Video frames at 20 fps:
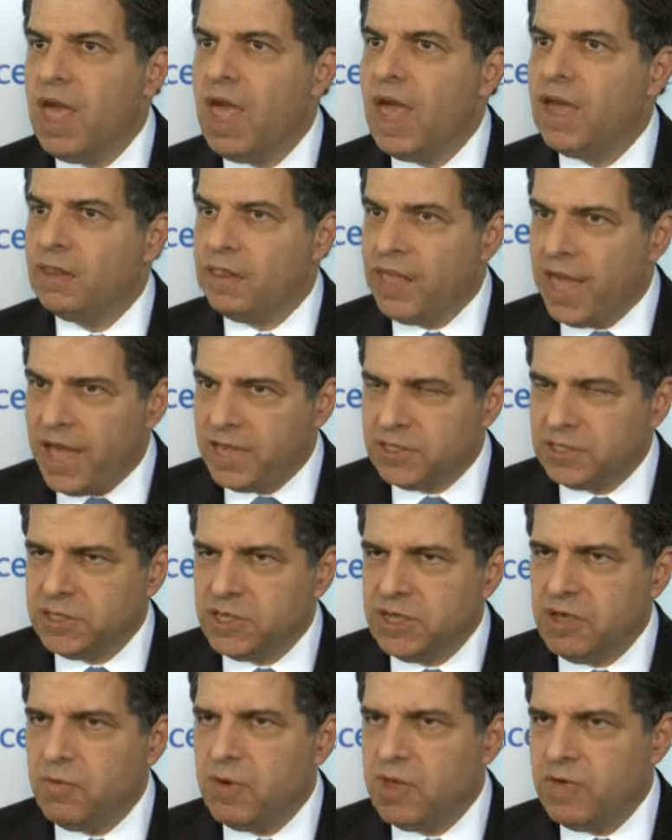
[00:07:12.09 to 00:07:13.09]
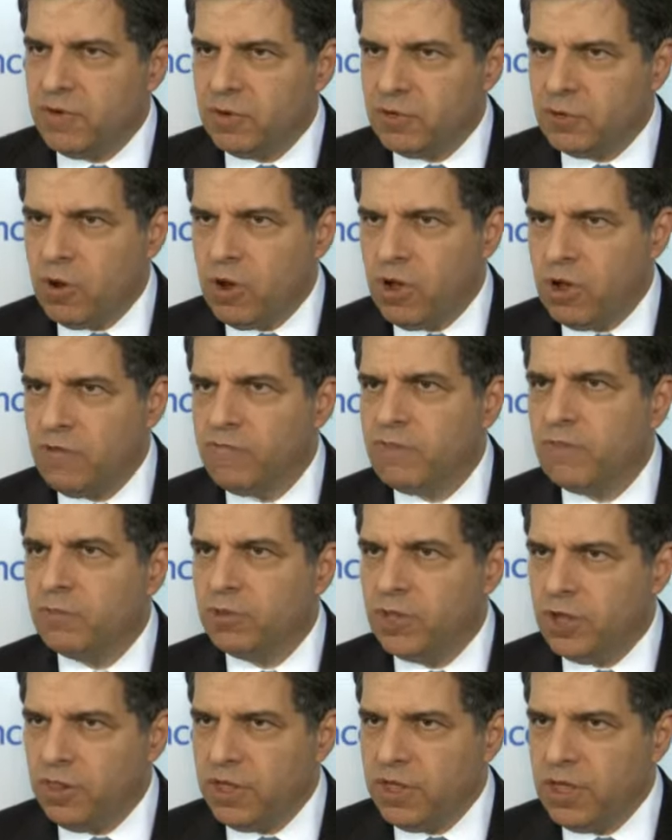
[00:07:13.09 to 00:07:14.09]
And lastly, we have a drug from
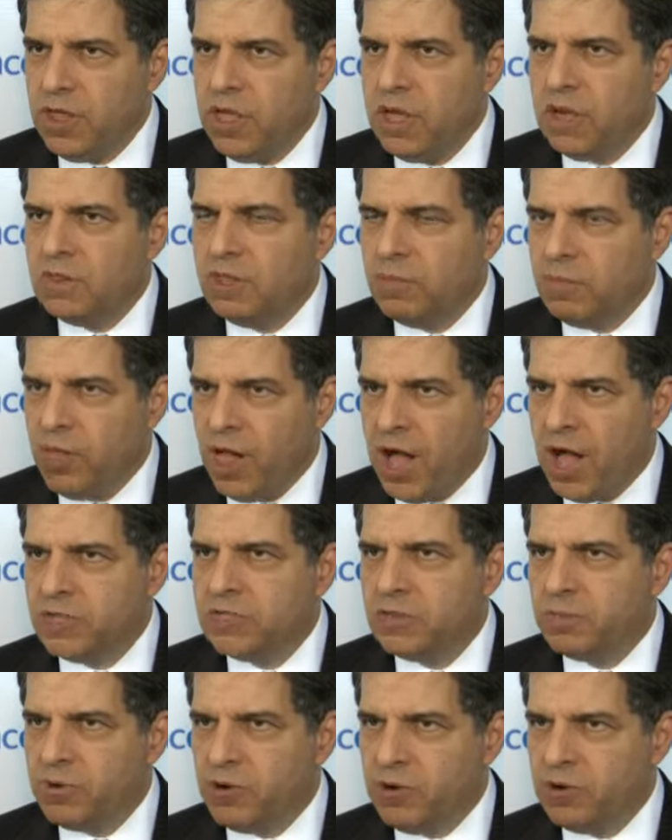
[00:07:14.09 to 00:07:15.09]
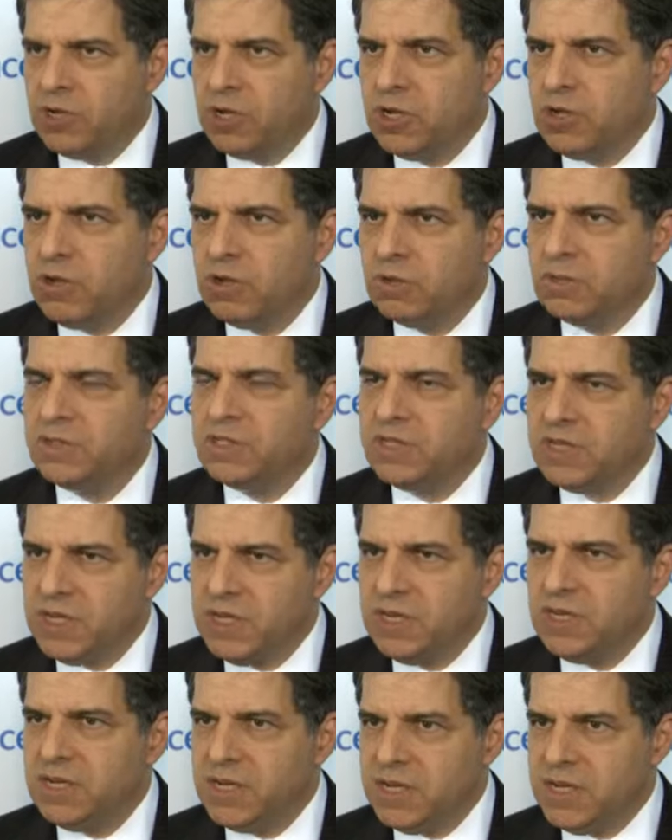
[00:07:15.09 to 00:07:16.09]
Lilly that blocks a protein called
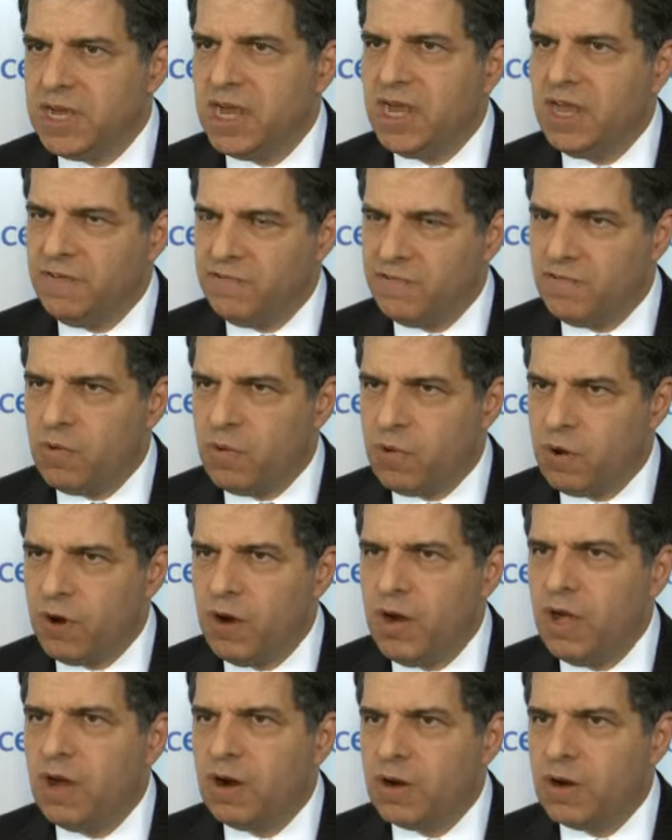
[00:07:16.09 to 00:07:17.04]
CDK4 or